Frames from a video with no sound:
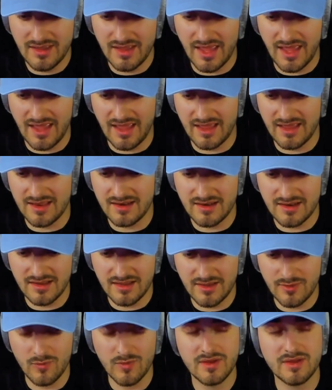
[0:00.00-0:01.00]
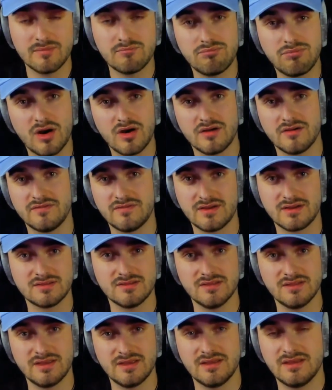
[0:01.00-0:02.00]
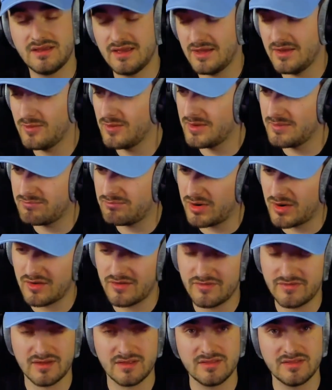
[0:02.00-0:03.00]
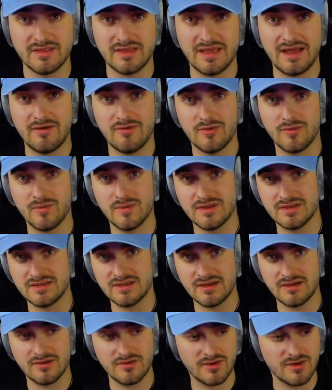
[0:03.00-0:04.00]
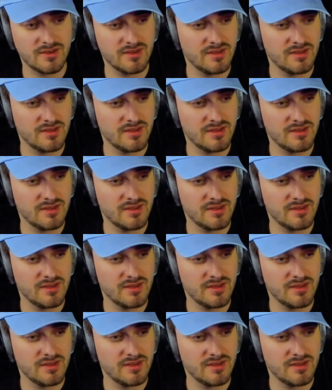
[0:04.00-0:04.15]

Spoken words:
and it went perfectly. It went perfectly how it went down.